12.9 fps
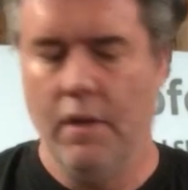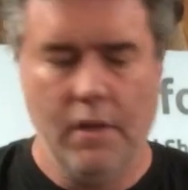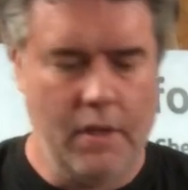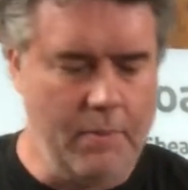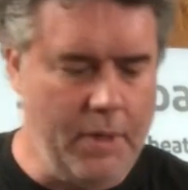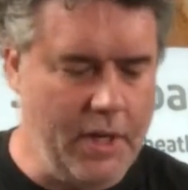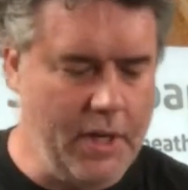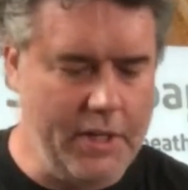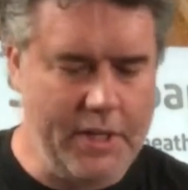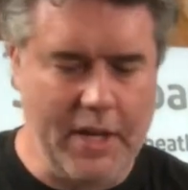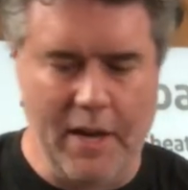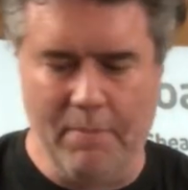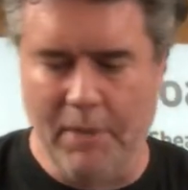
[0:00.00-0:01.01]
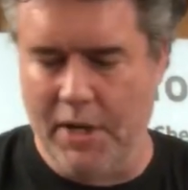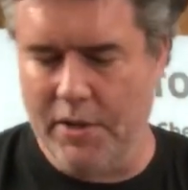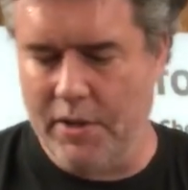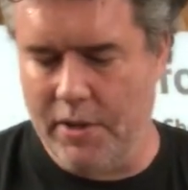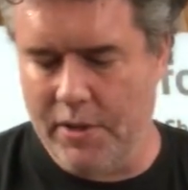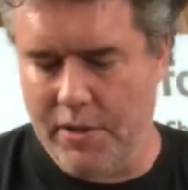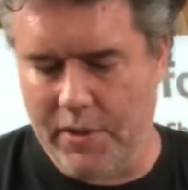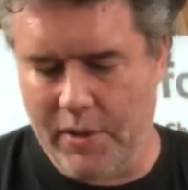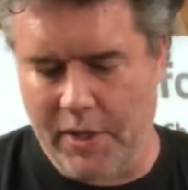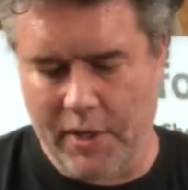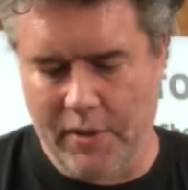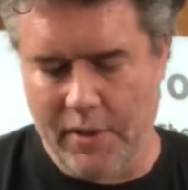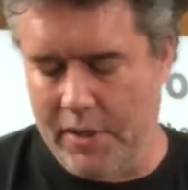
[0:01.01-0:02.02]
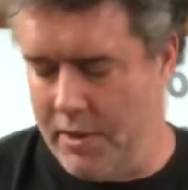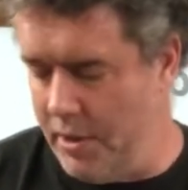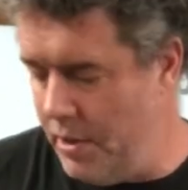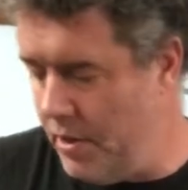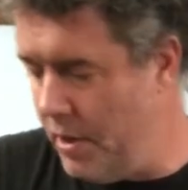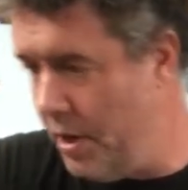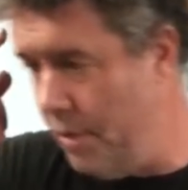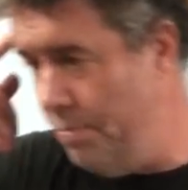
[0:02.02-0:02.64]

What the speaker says: me get a tape measure so I can let you know how